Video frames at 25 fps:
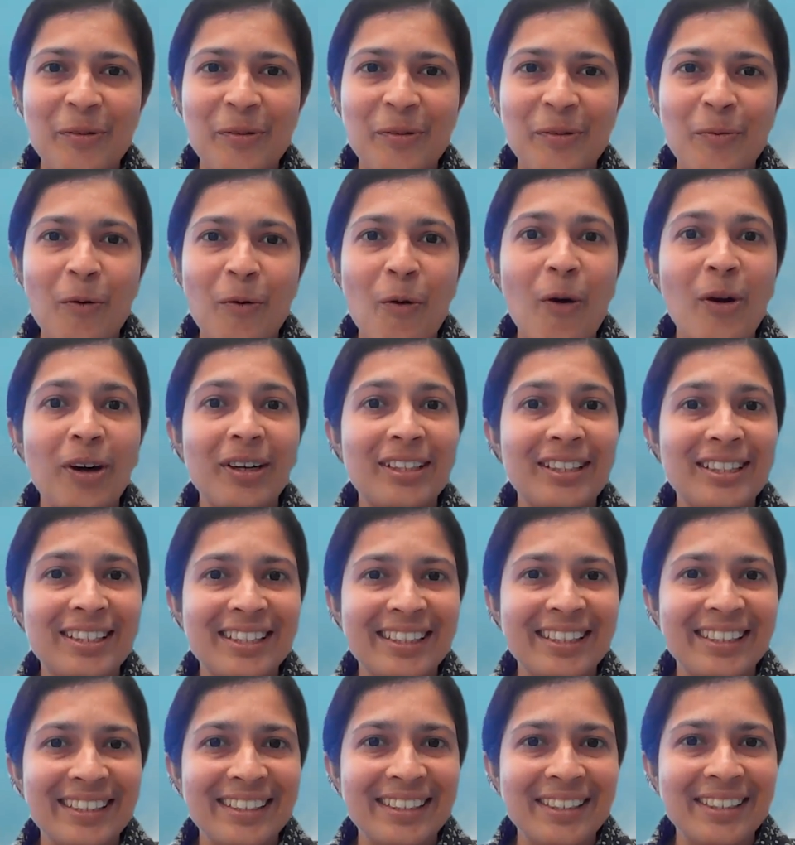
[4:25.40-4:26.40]

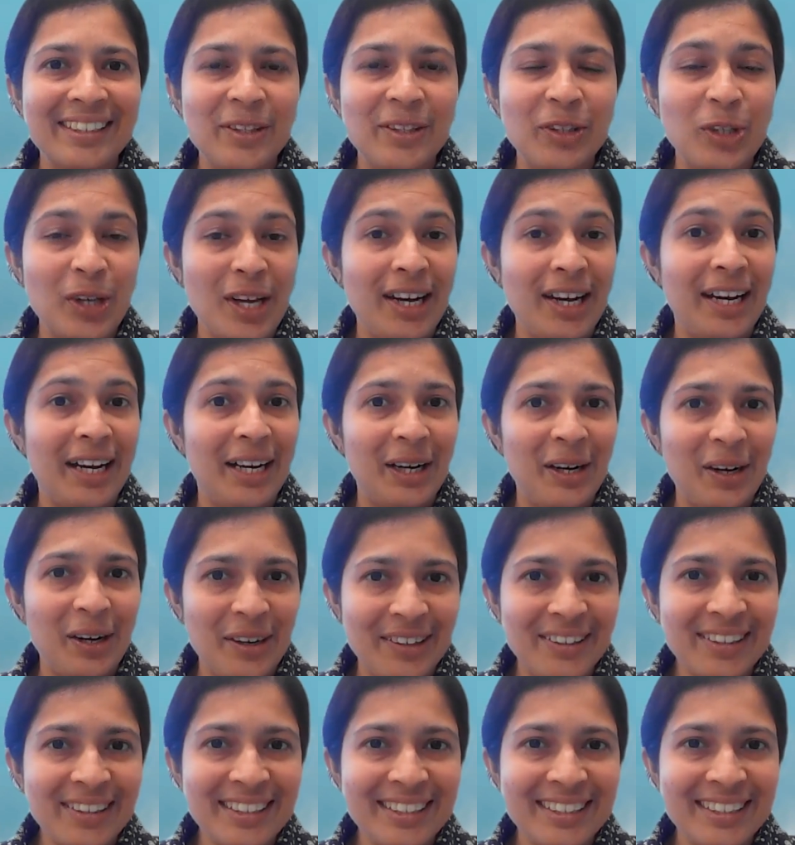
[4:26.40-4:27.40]
what Janette
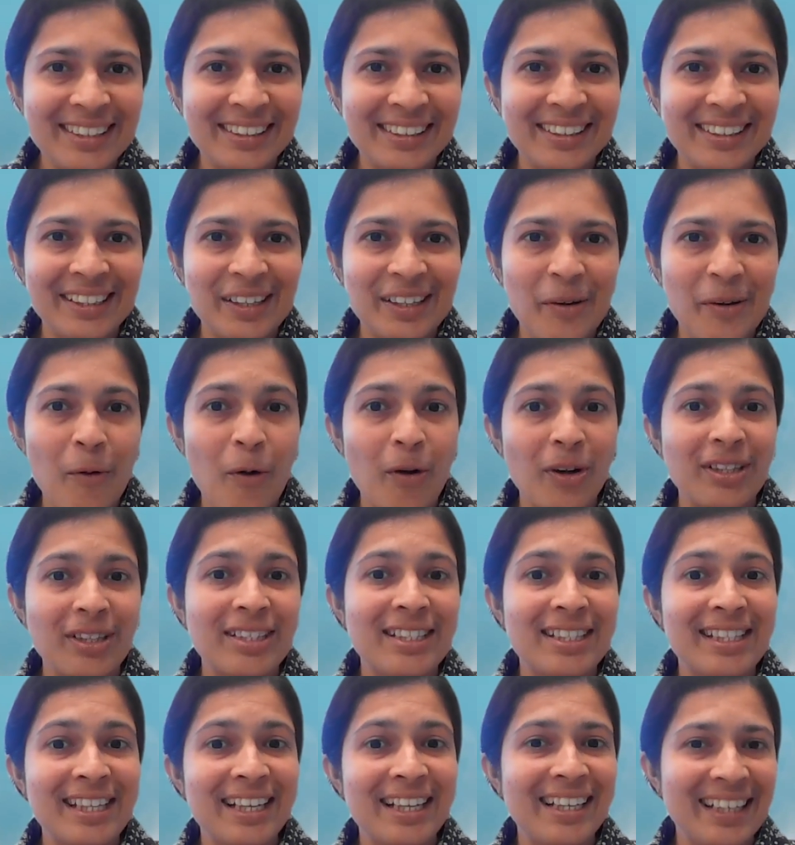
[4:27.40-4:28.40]
learned,
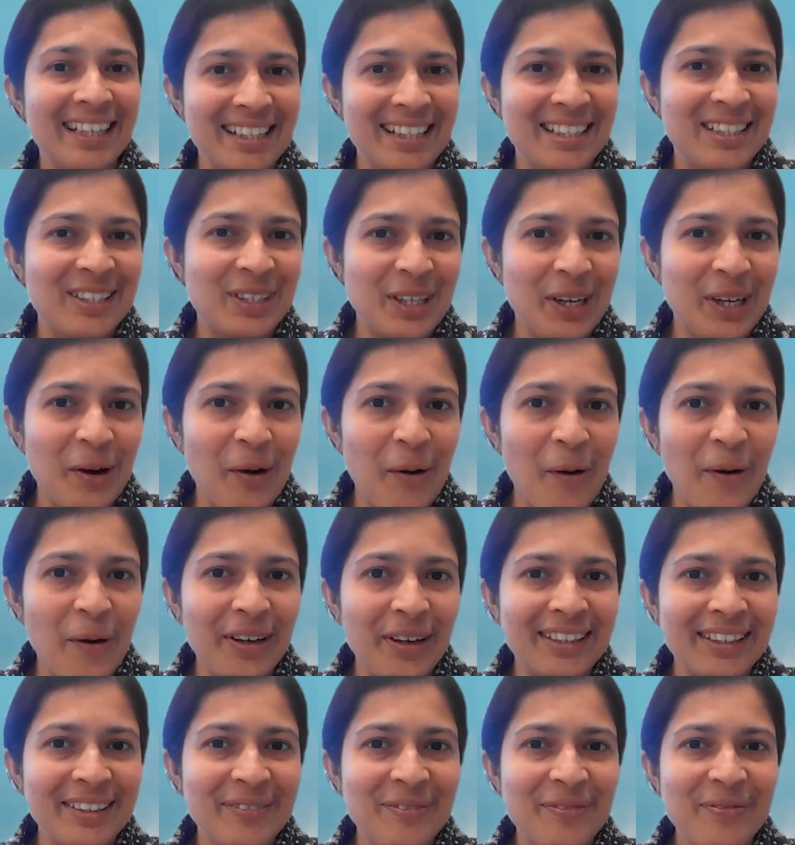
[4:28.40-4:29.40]
what signals she
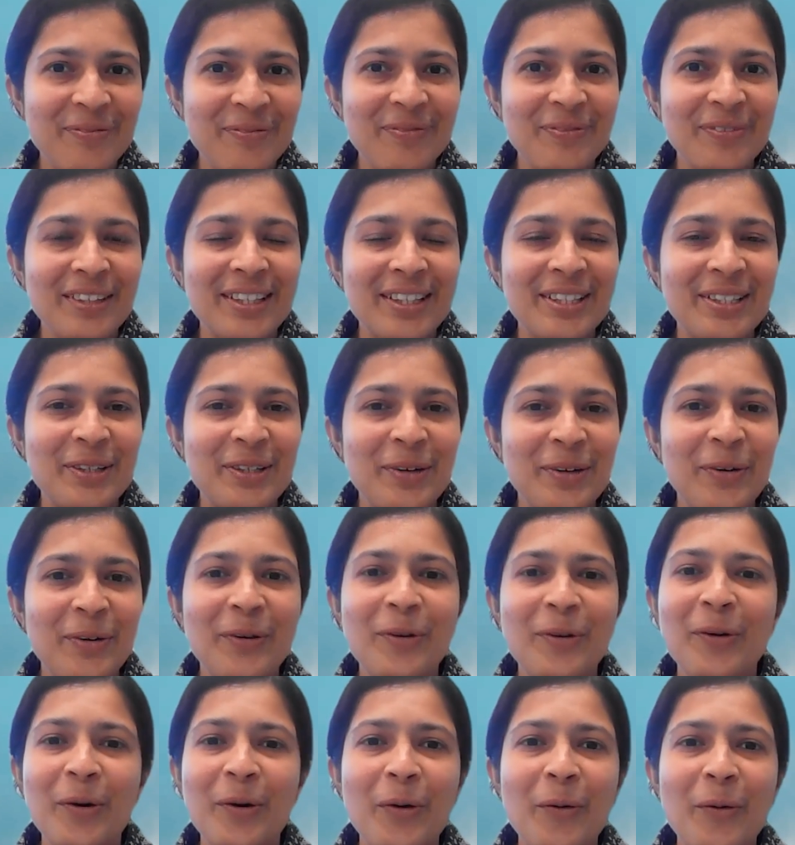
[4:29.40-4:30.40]
got.
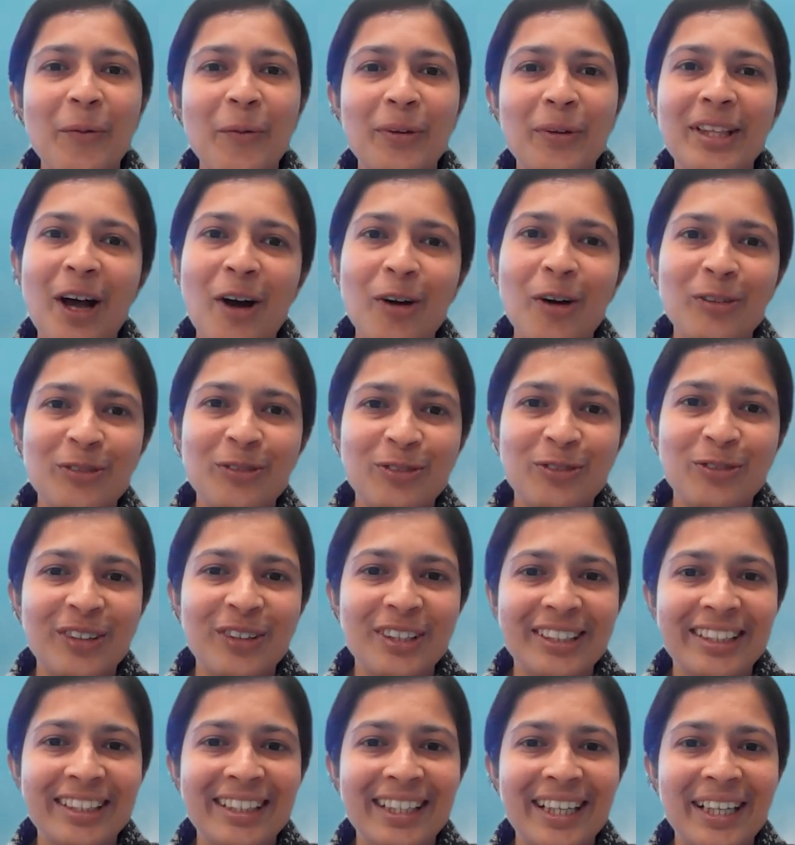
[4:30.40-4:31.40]
So without
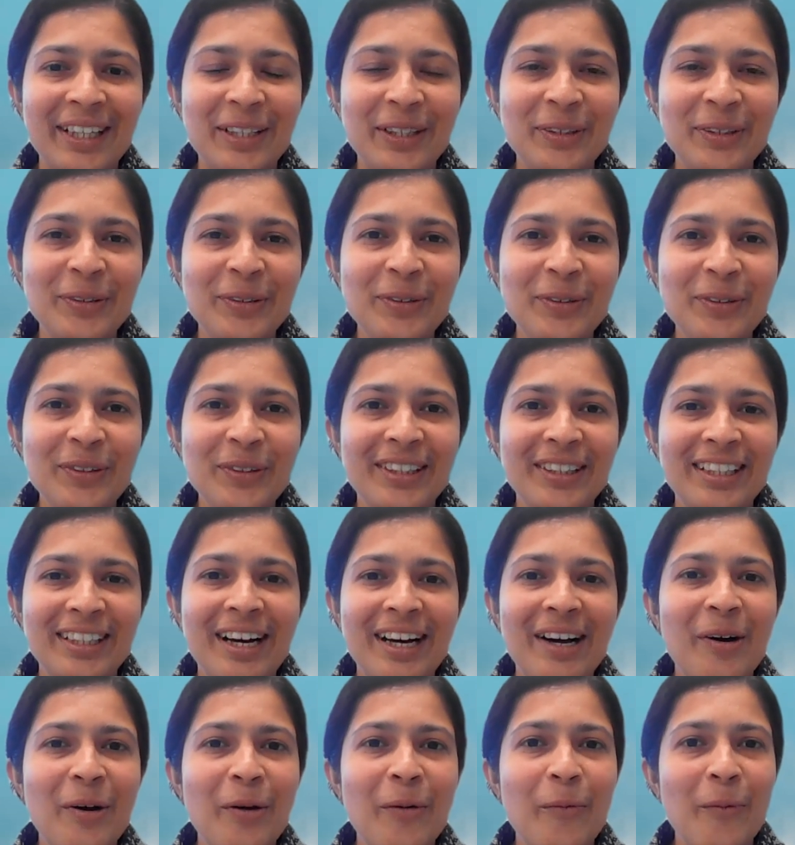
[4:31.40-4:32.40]
further ado,
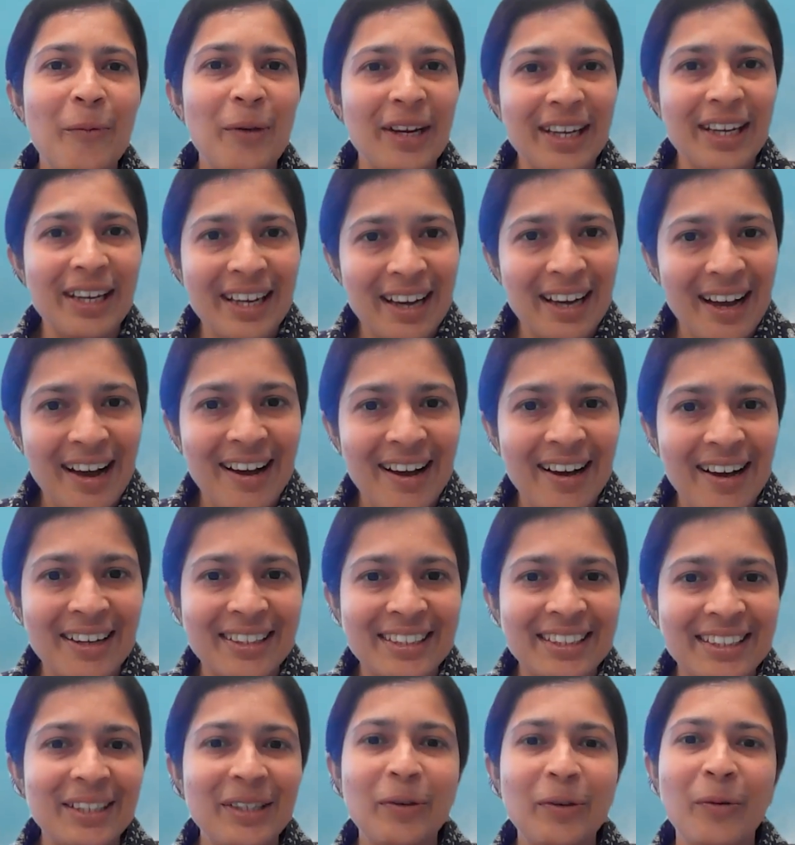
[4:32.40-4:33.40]
a very
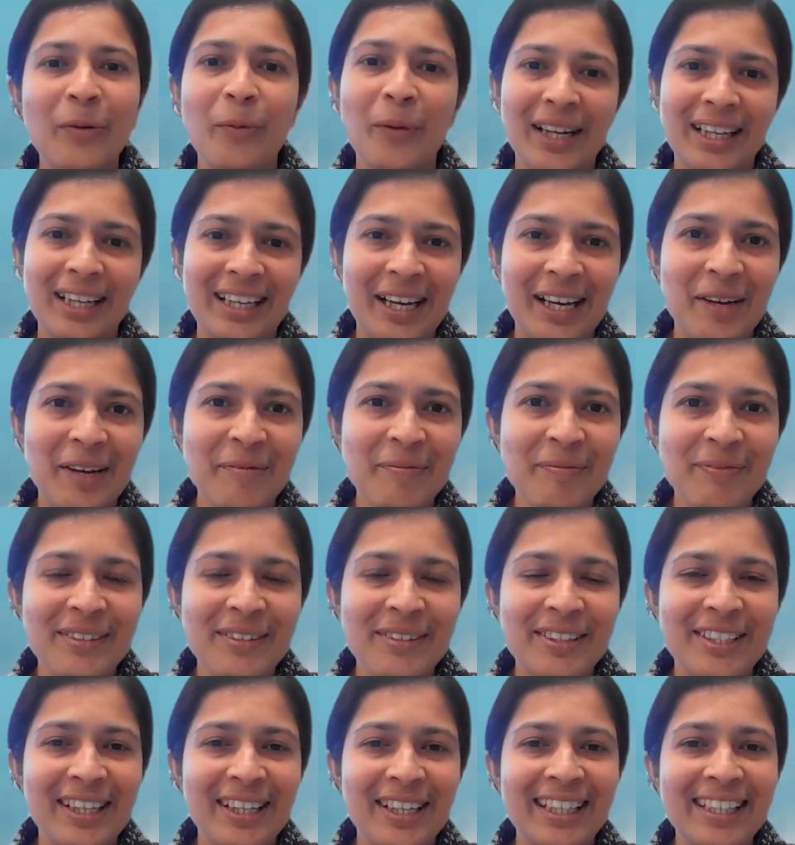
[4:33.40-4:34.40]
hearty welcome,
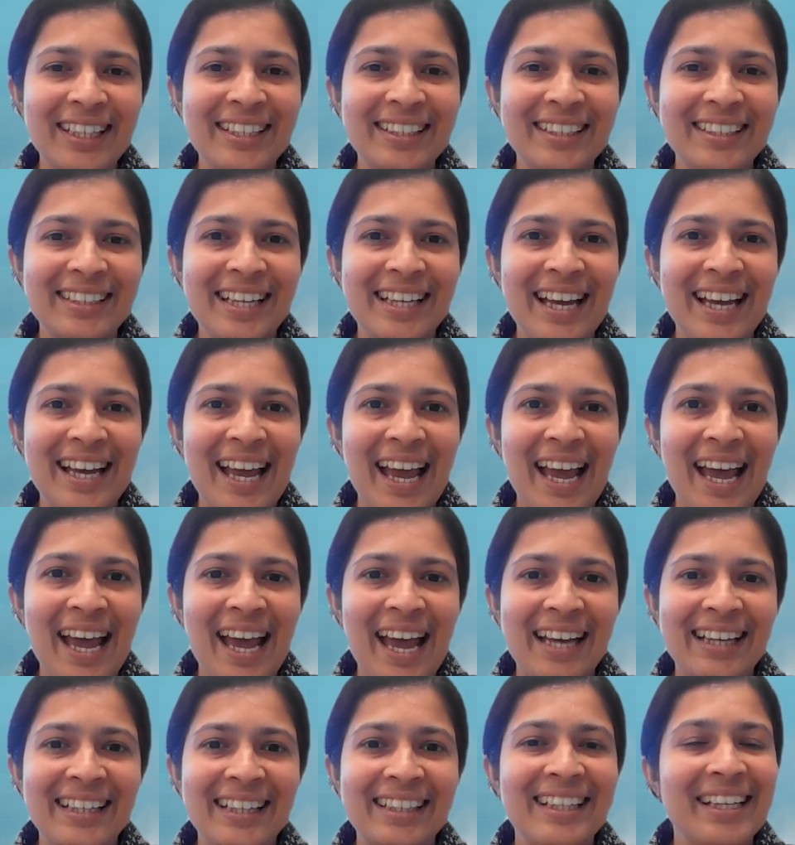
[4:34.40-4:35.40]
Janette,
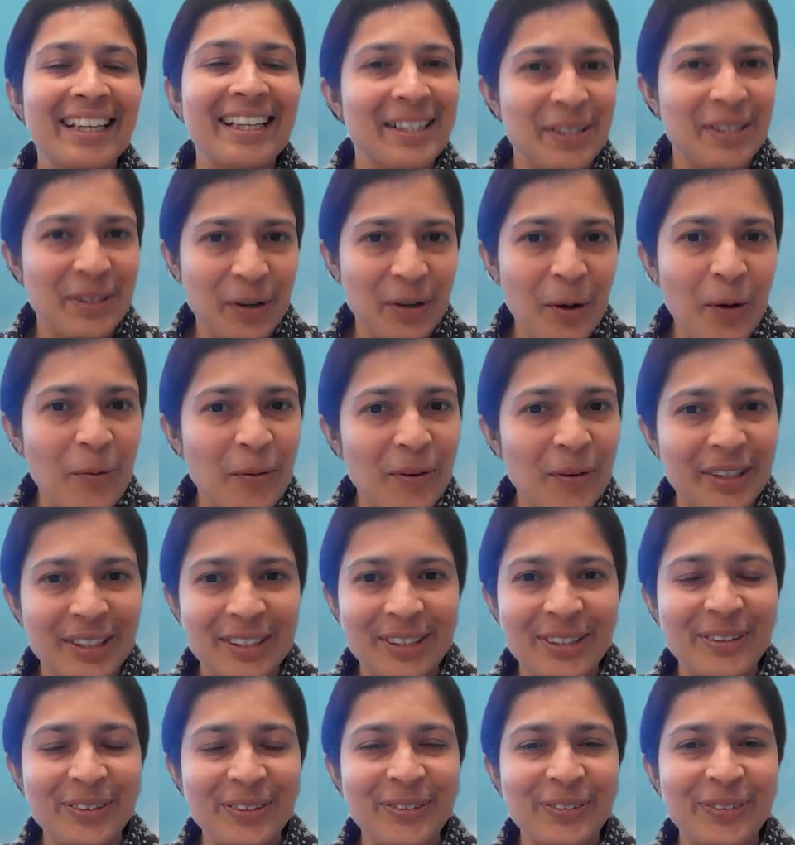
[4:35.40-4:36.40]
and it's over
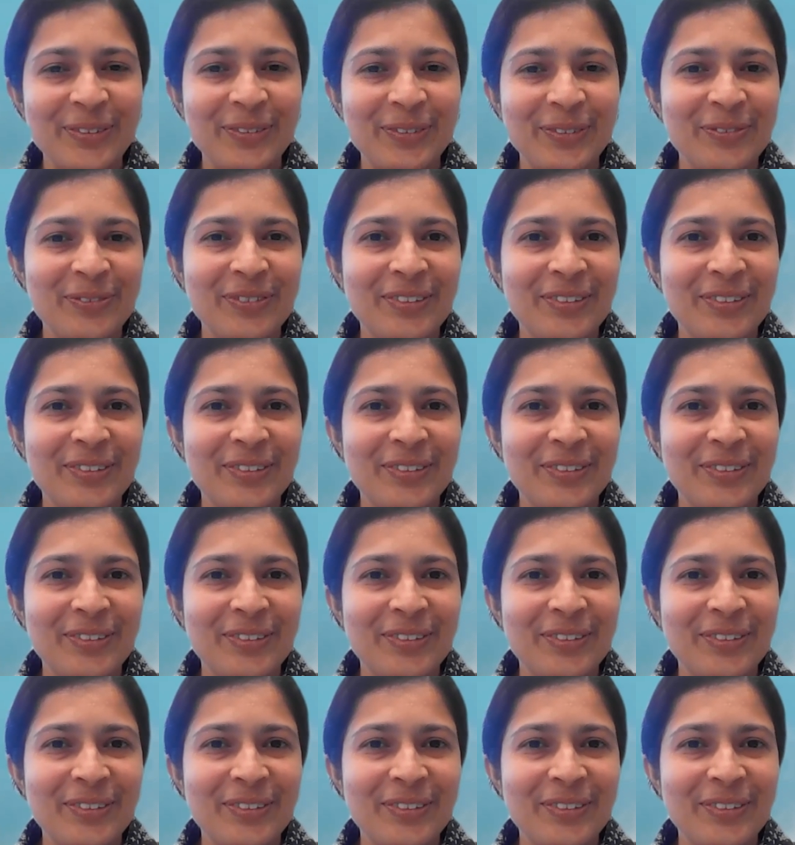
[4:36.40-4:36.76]
to you.